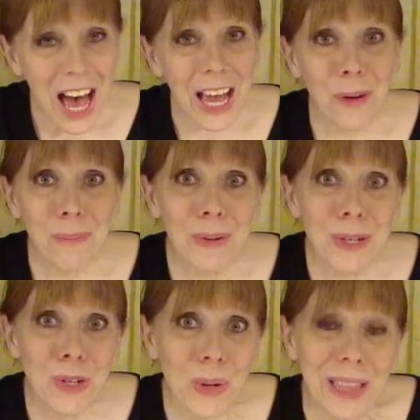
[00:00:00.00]
I hope you
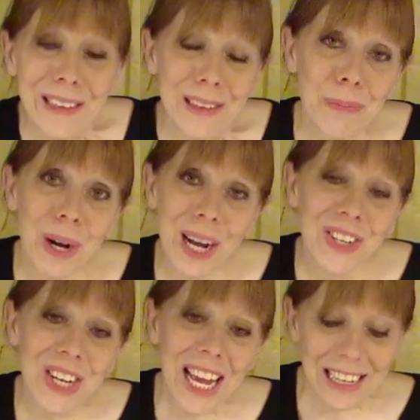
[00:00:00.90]
enjoyed this
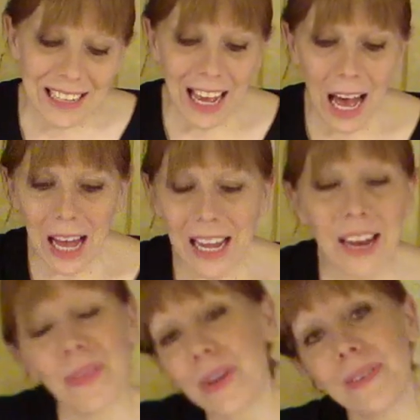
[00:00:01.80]
project.
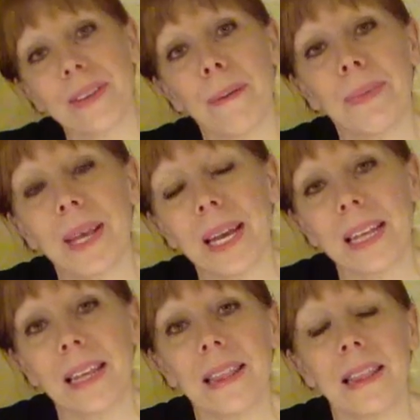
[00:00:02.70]
If there's
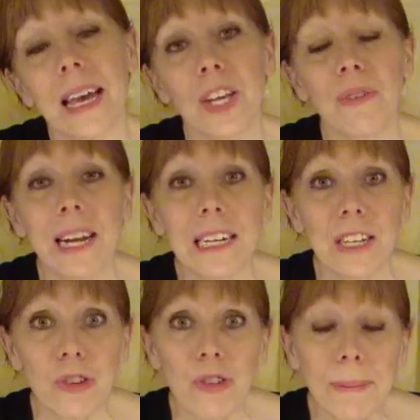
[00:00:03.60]
something that you ran
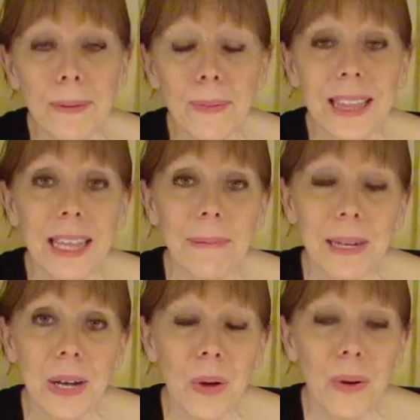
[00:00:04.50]
into troubles with, let
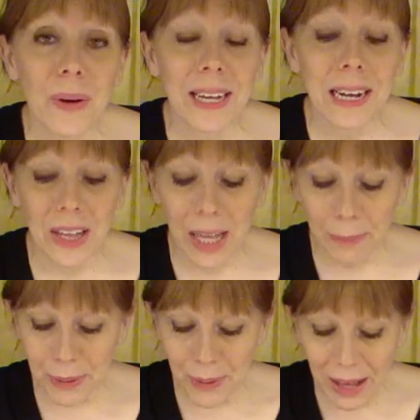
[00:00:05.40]
me know and I'll
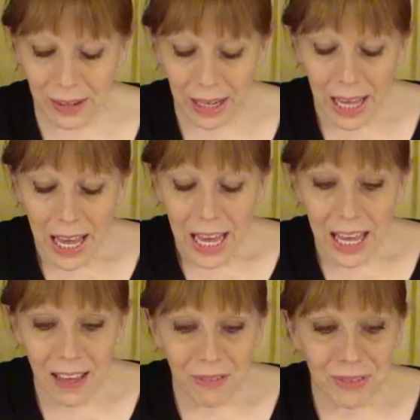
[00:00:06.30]
help you out.
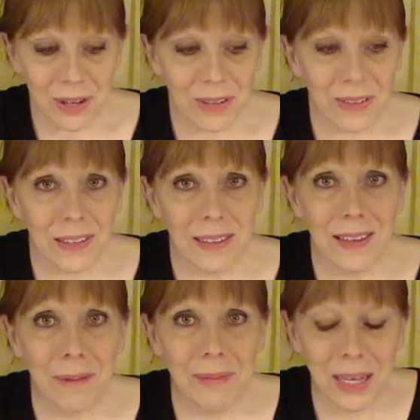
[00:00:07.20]
If there's
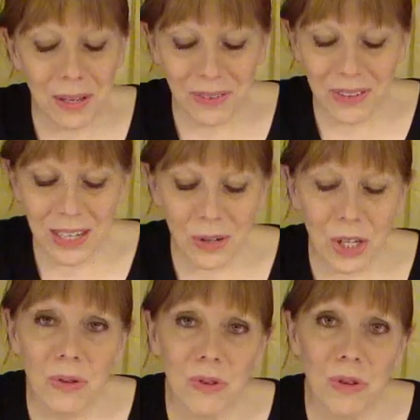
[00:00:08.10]
something you've seen on
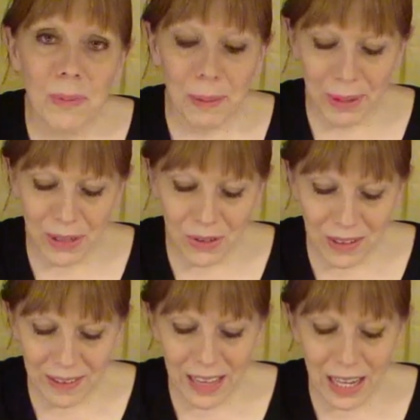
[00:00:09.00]
YouTube or
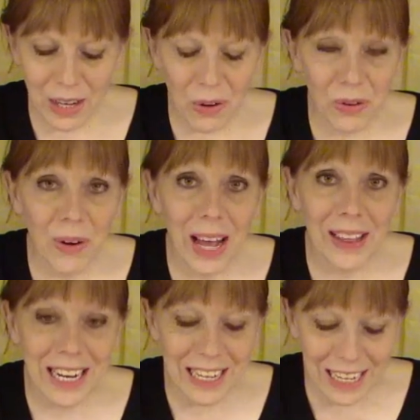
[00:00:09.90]
Pinterest that you don't know
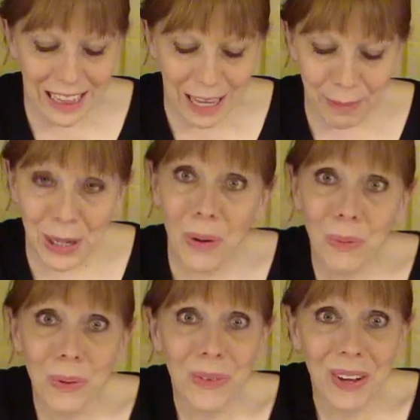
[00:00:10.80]
how they did it, let me know.
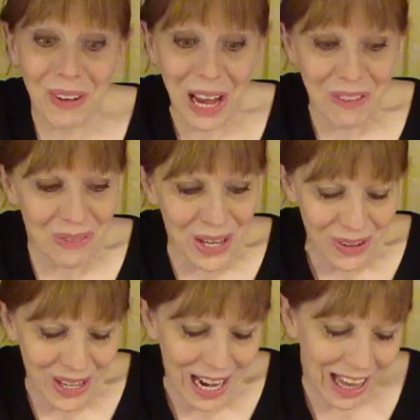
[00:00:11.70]
We'll see if I can
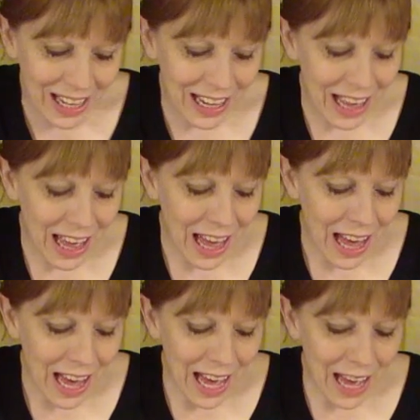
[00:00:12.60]
figure it
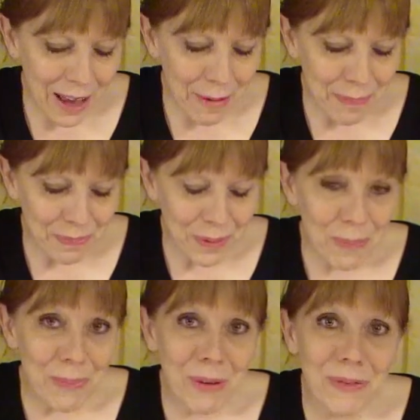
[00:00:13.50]
out.
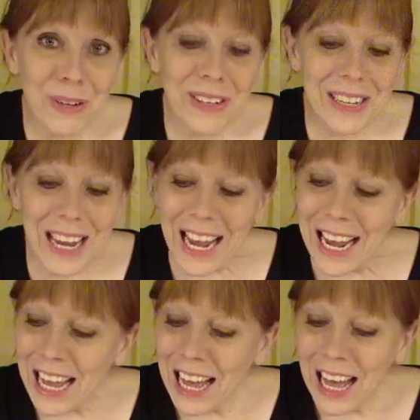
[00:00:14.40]
But for
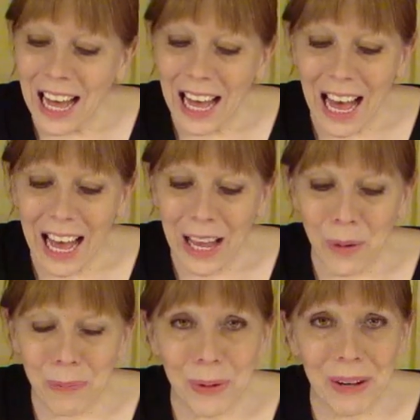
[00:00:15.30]
today, I
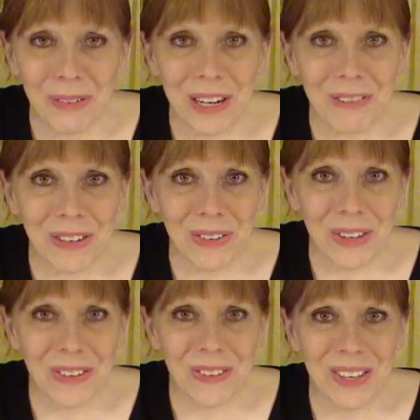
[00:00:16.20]
hope you have great
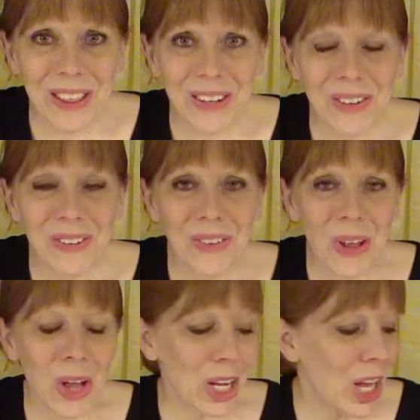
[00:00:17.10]
results with your
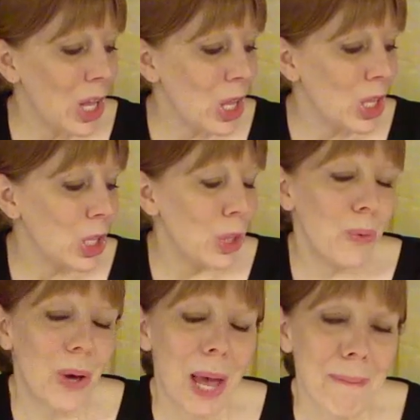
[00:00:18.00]
salt,
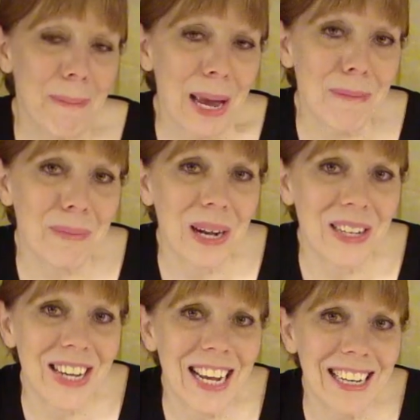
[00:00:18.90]
glue, and paint
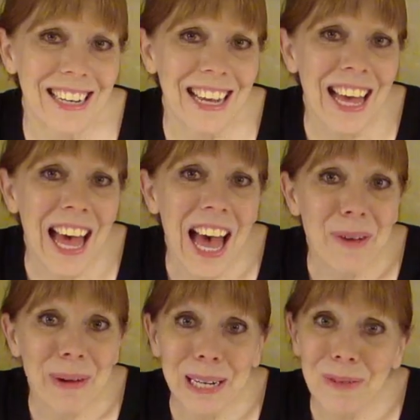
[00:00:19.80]
project.
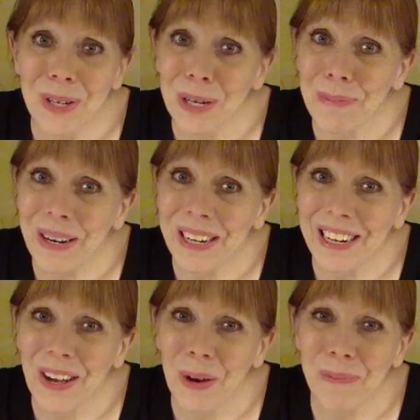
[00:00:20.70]
My name is Sherry
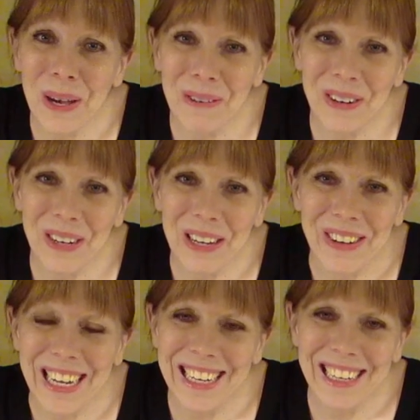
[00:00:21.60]
Barrett. I hope you have a great
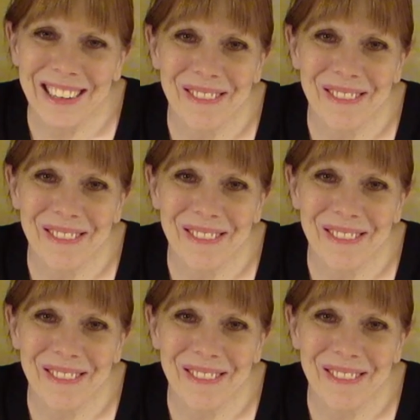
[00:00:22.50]
week.